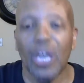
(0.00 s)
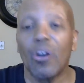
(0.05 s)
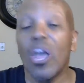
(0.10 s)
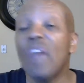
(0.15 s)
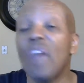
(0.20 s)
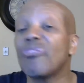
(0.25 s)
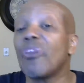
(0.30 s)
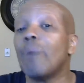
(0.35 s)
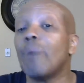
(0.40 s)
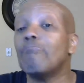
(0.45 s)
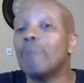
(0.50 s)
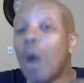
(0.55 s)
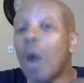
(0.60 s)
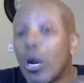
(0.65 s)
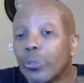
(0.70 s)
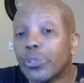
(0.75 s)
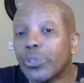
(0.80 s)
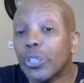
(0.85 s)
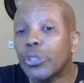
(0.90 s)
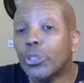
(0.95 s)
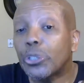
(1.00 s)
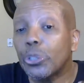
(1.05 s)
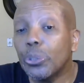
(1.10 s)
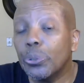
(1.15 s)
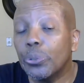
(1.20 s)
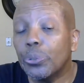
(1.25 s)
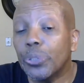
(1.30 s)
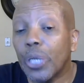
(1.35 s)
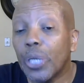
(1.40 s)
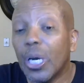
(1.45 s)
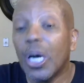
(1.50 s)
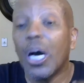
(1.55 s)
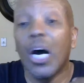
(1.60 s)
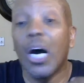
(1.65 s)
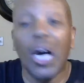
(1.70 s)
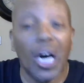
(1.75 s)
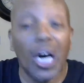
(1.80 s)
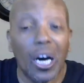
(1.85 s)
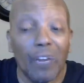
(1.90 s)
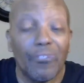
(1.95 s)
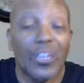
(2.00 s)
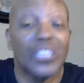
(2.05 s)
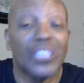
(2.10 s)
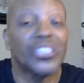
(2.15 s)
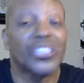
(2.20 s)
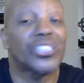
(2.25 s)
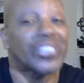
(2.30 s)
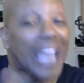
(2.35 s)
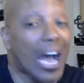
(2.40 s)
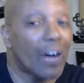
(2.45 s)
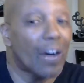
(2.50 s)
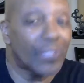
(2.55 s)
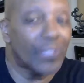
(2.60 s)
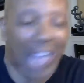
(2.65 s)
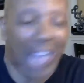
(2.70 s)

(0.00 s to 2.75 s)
in the multitude of sound